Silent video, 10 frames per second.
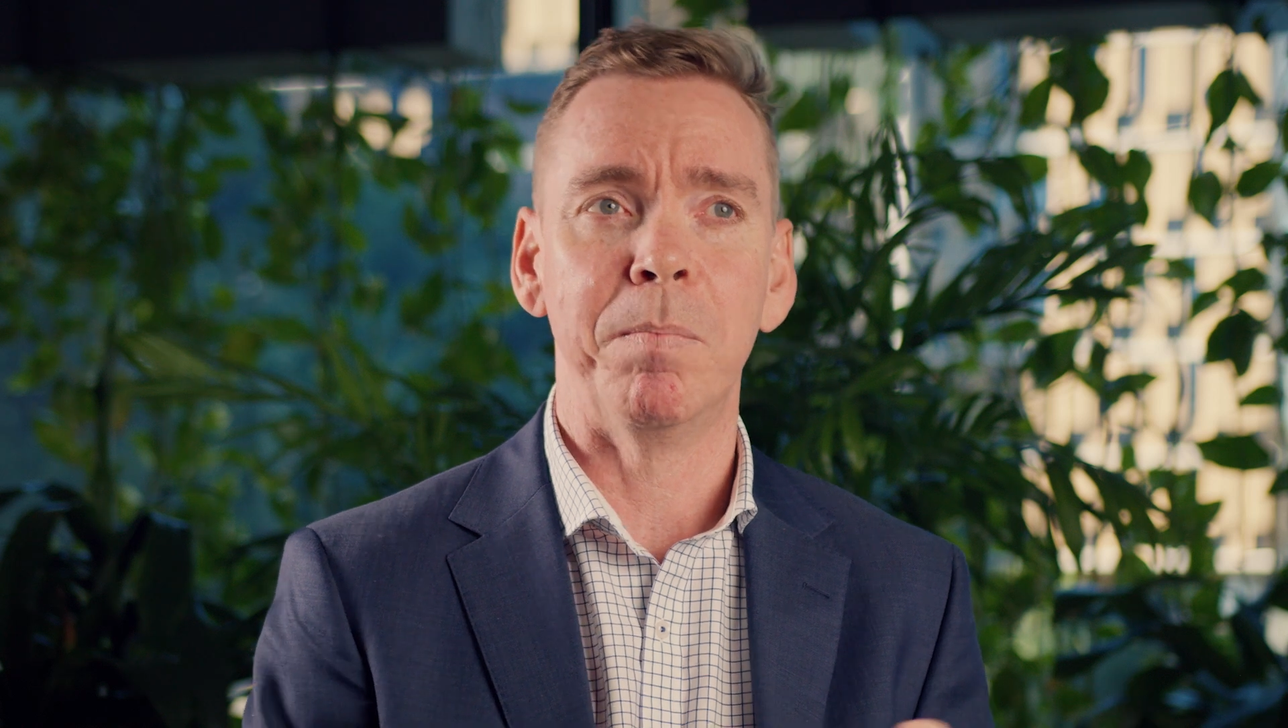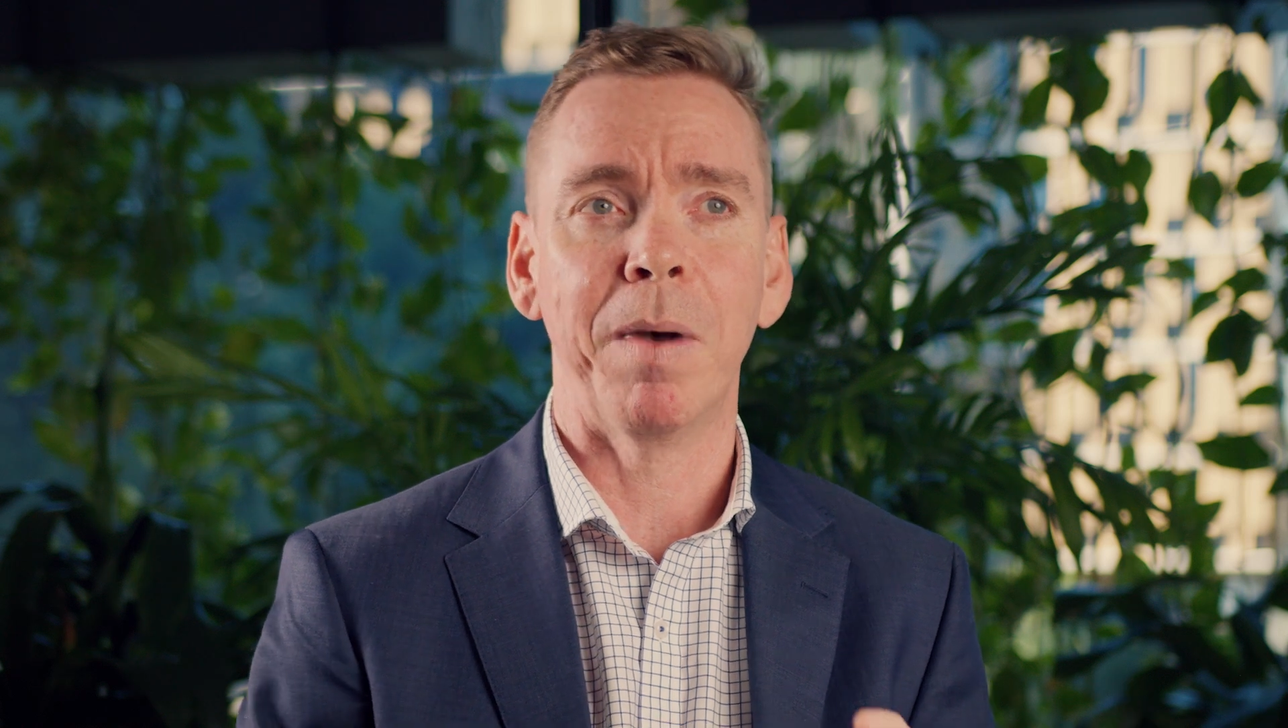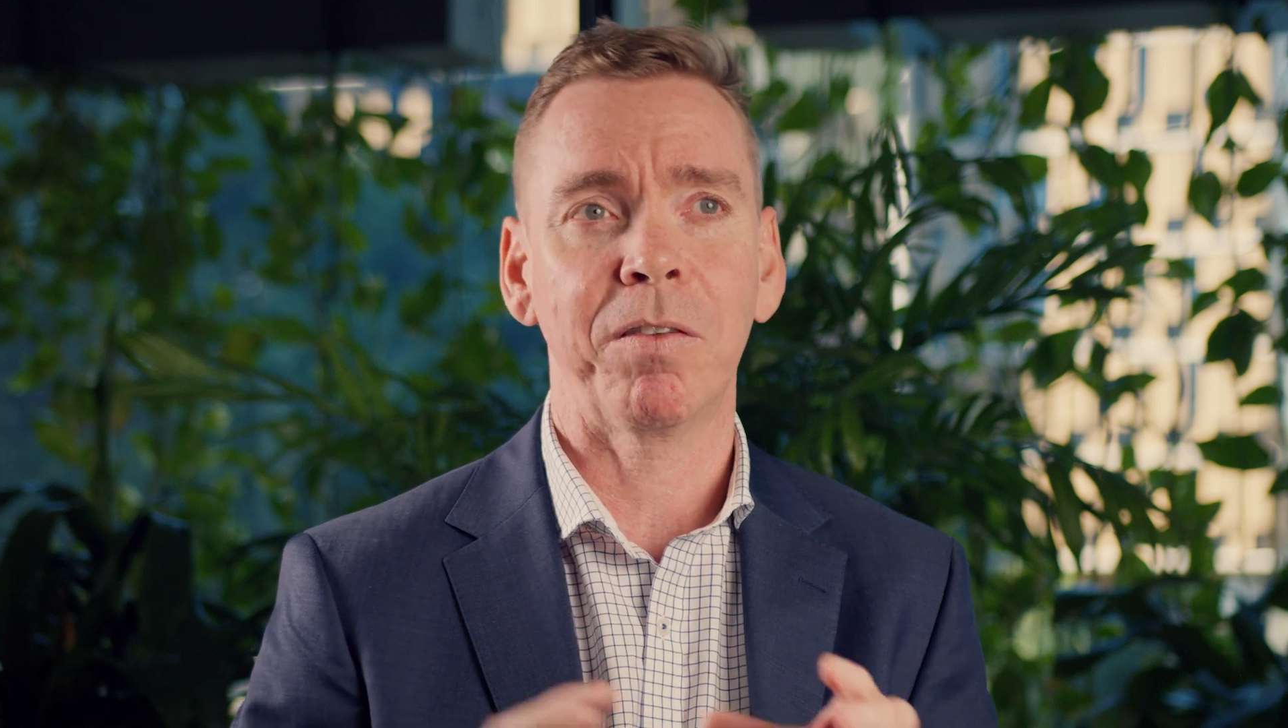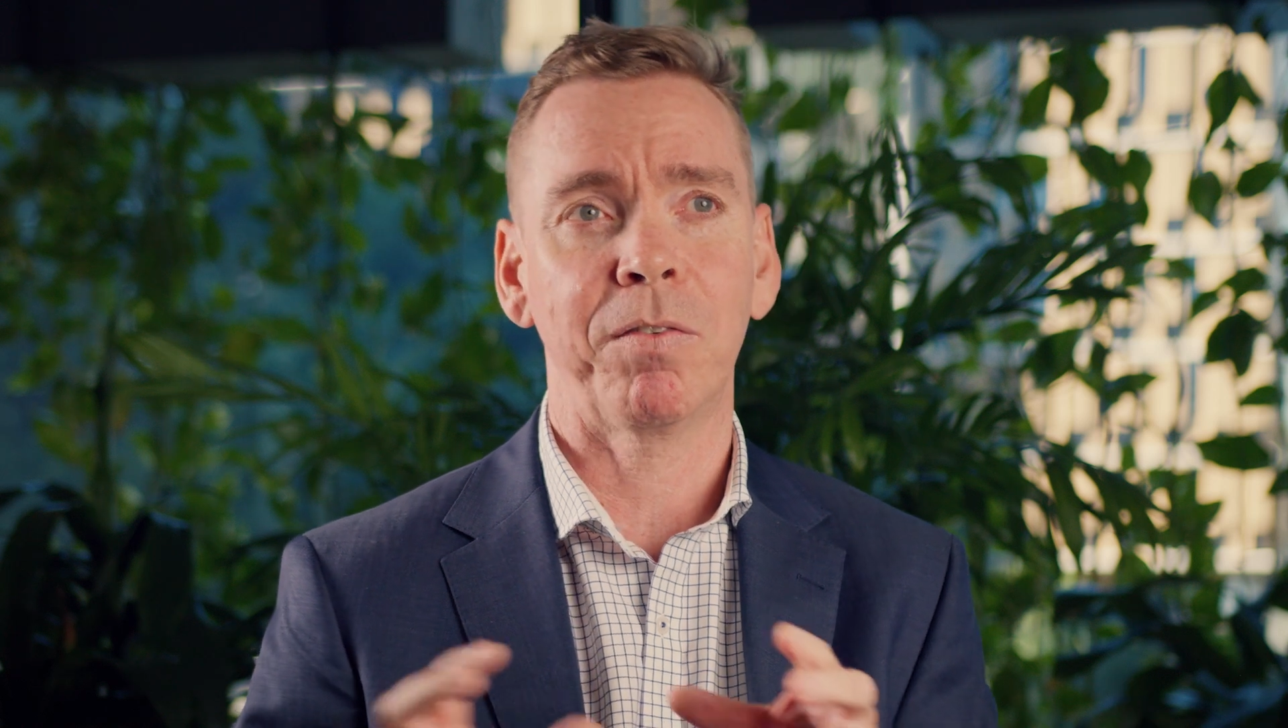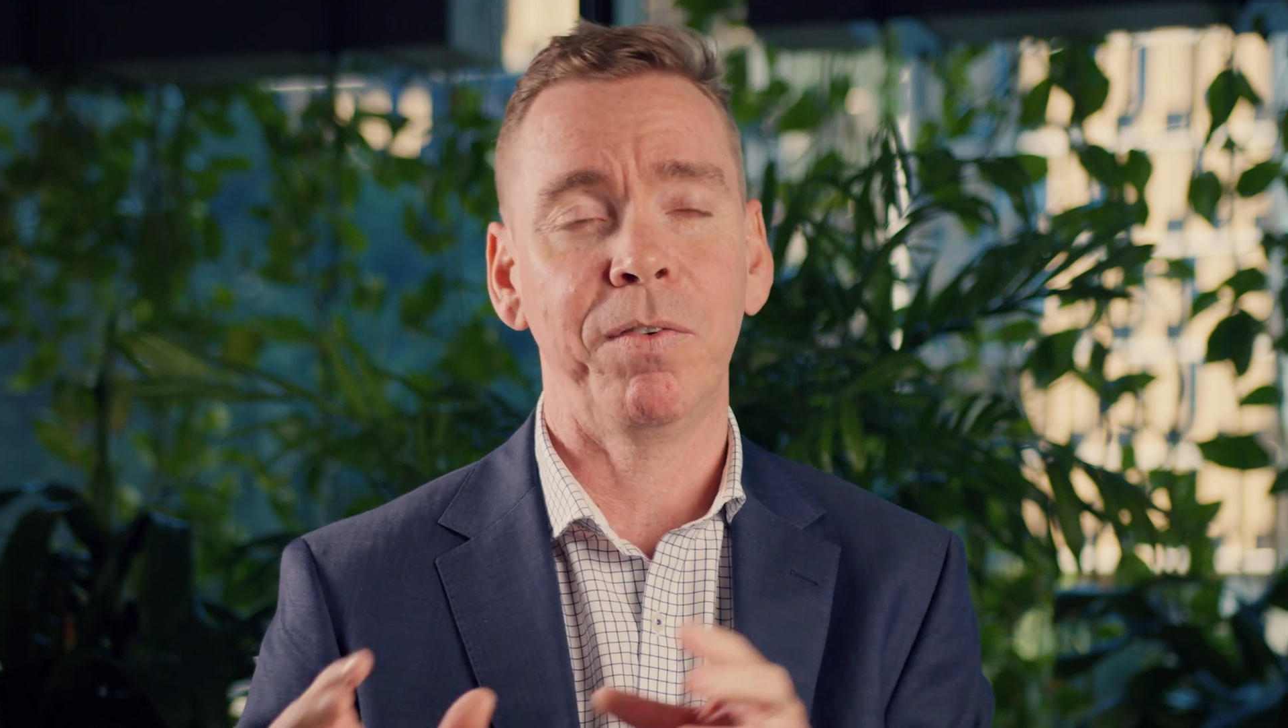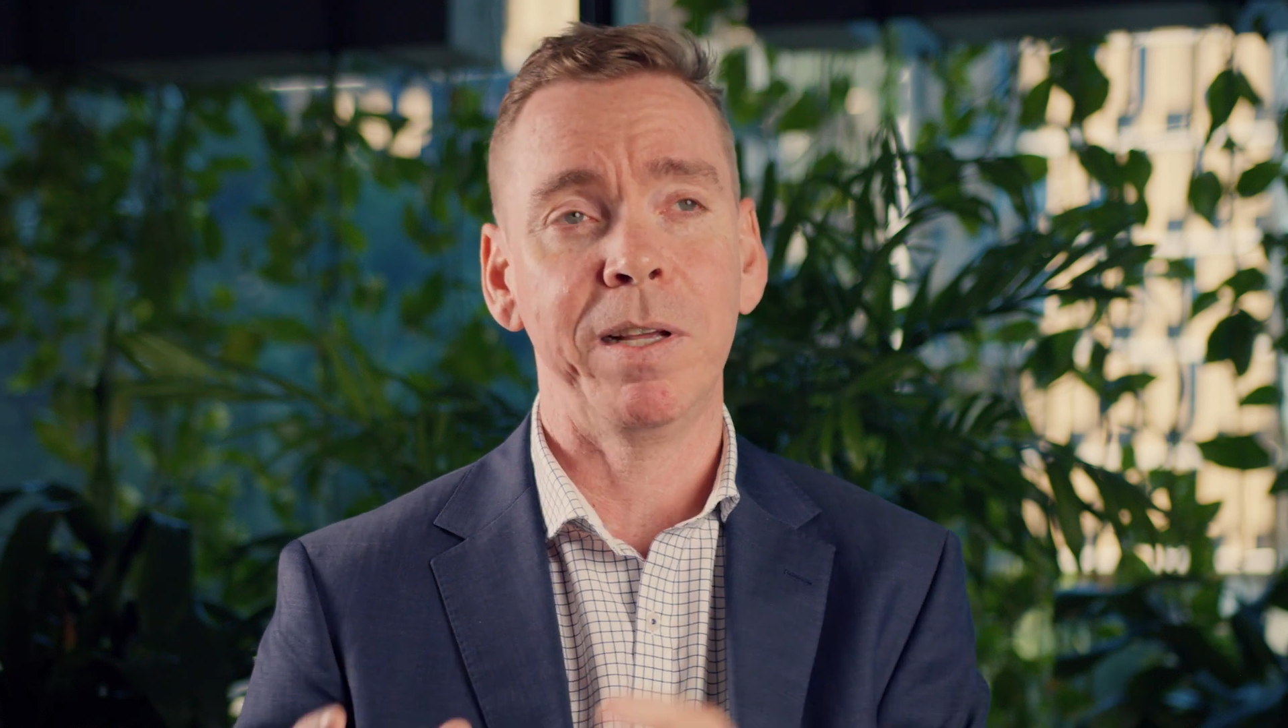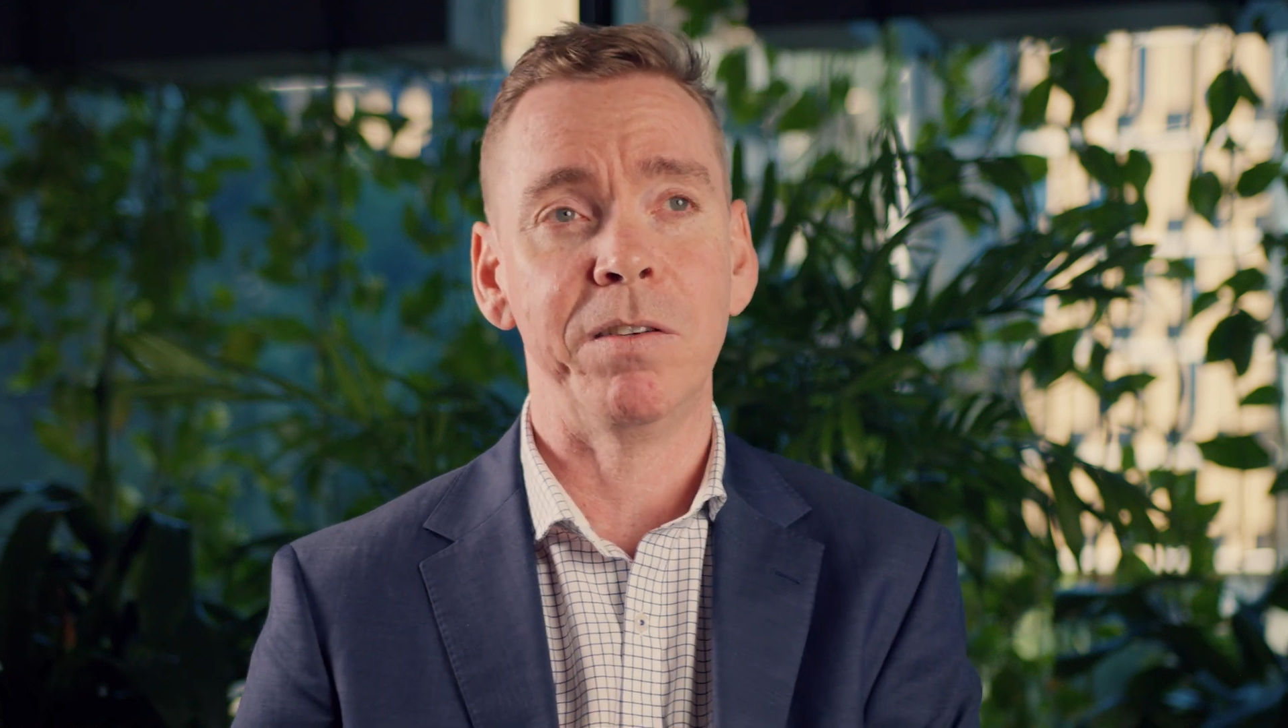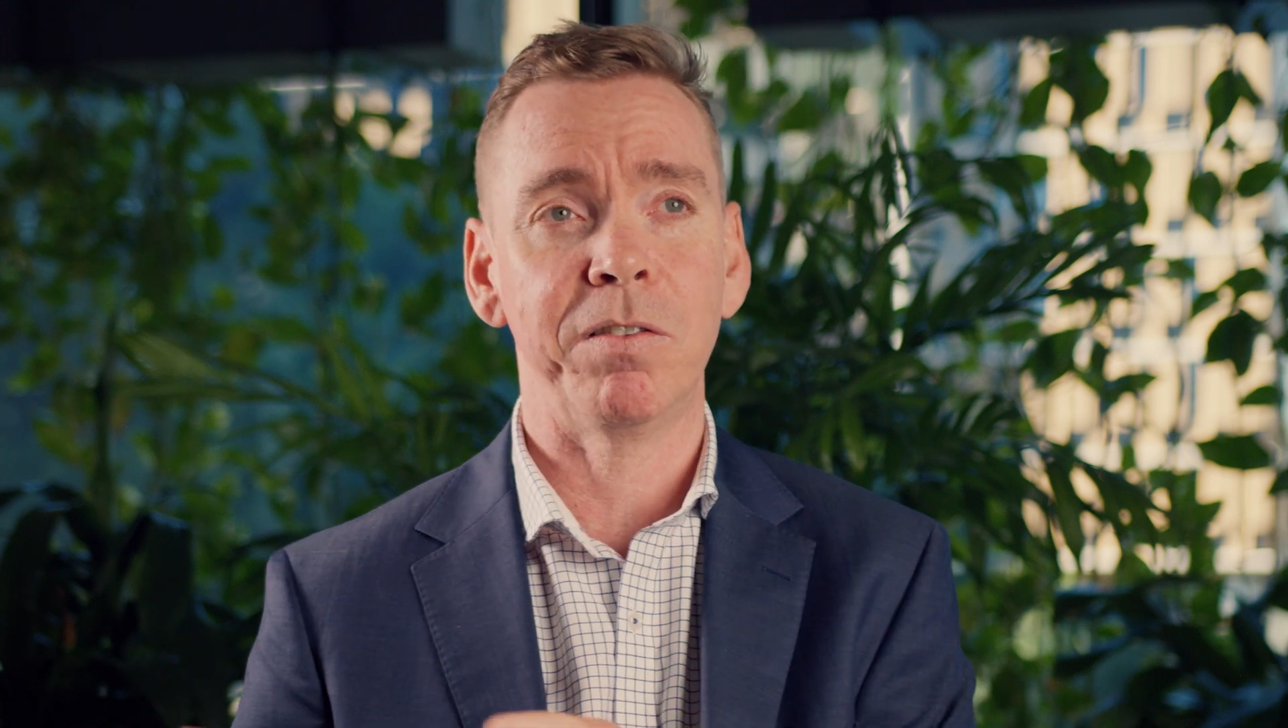bus fleet